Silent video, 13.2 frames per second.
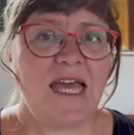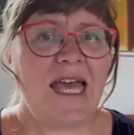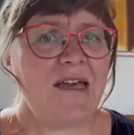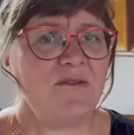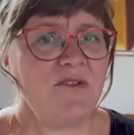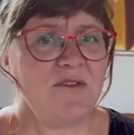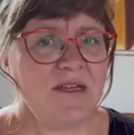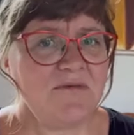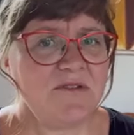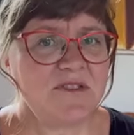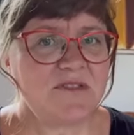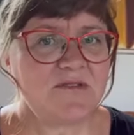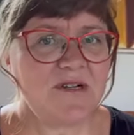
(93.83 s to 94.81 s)
Have you ever
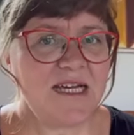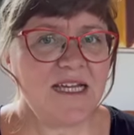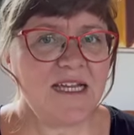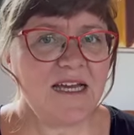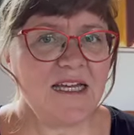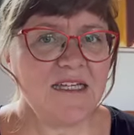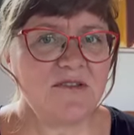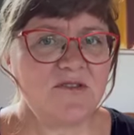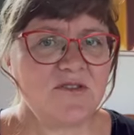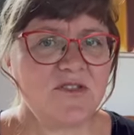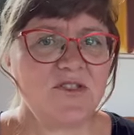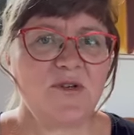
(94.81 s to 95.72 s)
tried iCords